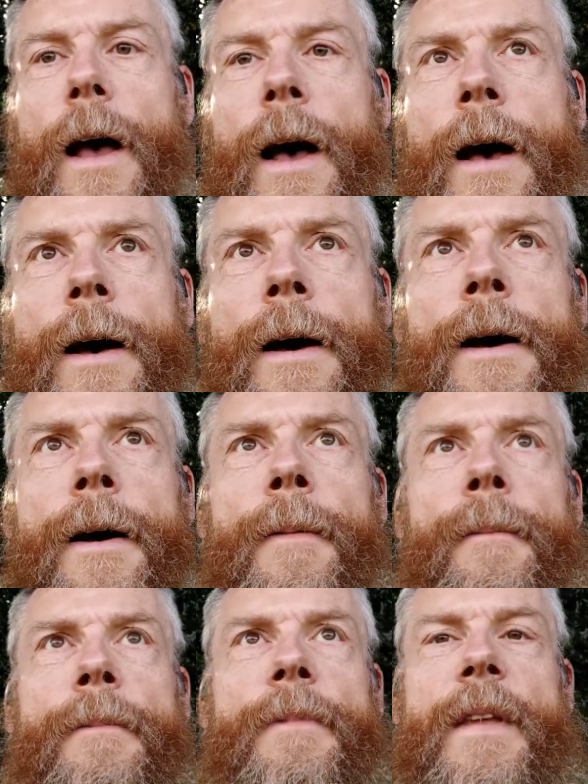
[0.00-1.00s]

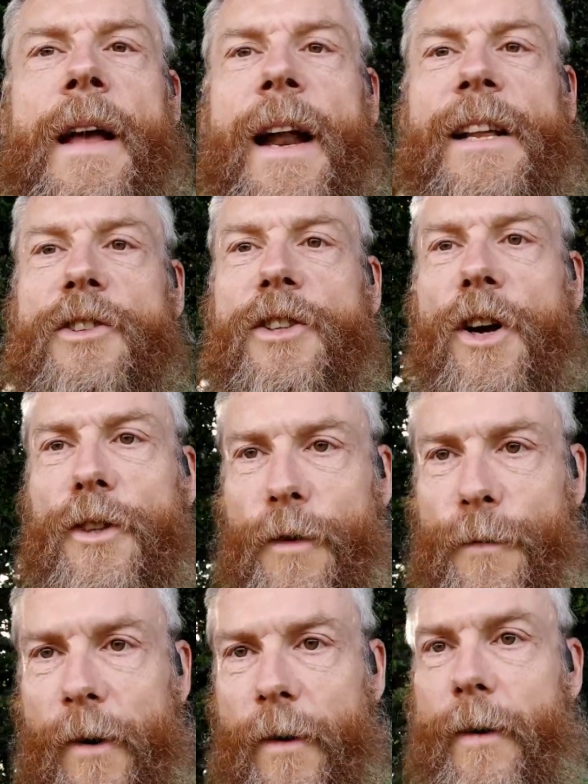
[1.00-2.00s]
It starts
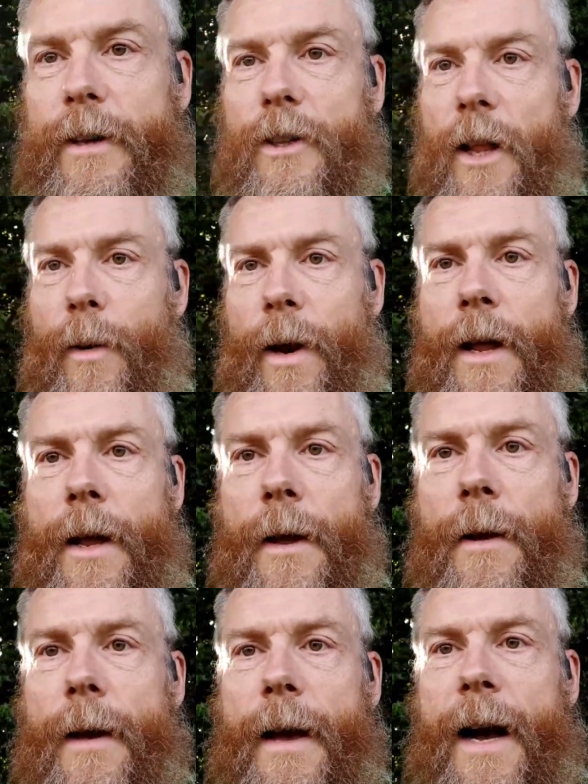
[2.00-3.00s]
off very, very slowly
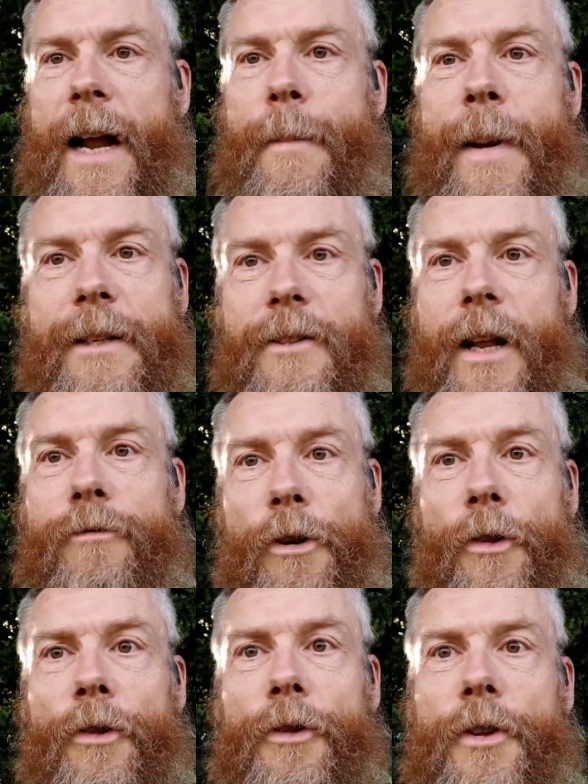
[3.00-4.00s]
and it basically
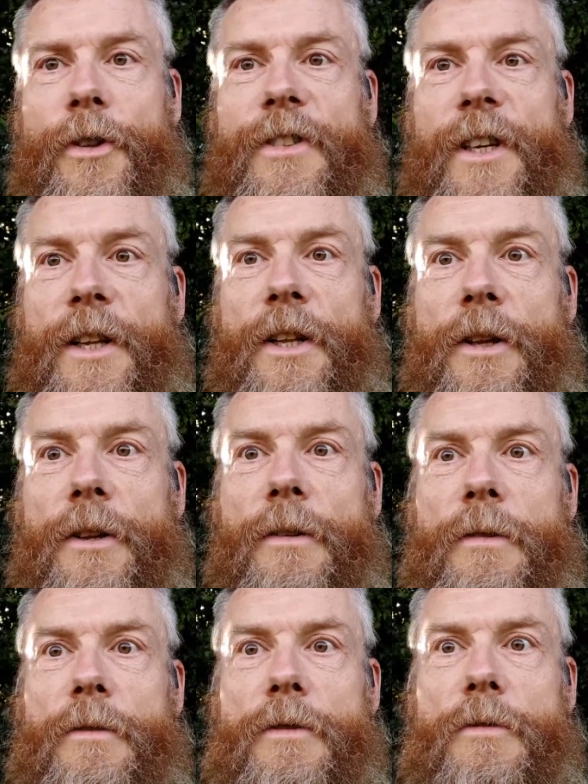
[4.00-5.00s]
runs until
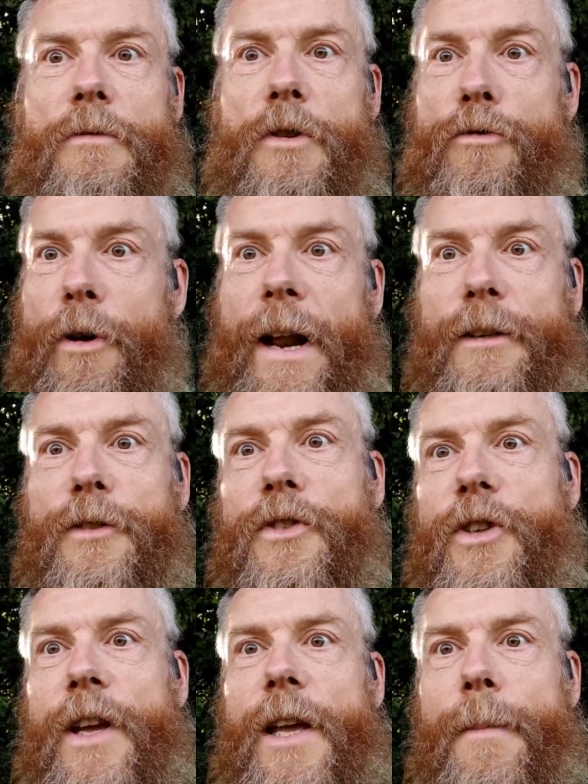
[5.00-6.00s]
you run out of
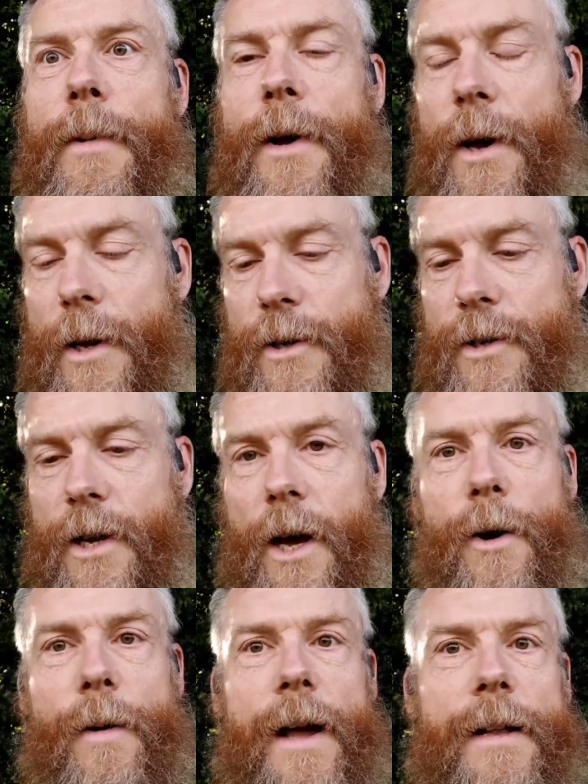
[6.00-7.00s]
steam.
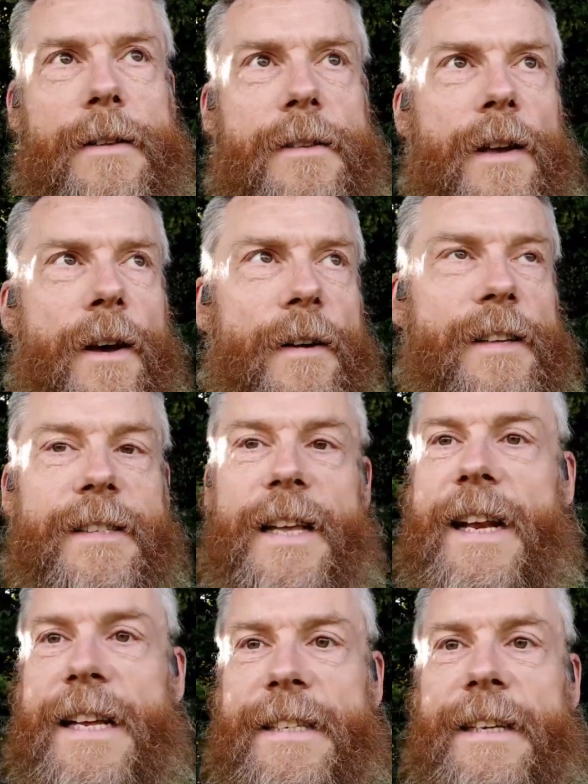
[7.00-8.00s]
So it's
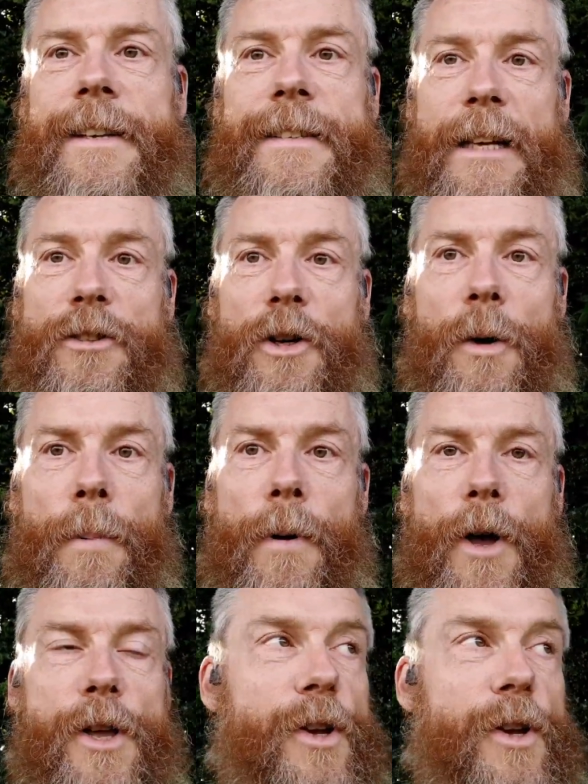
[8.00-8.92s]
dead easy to set up.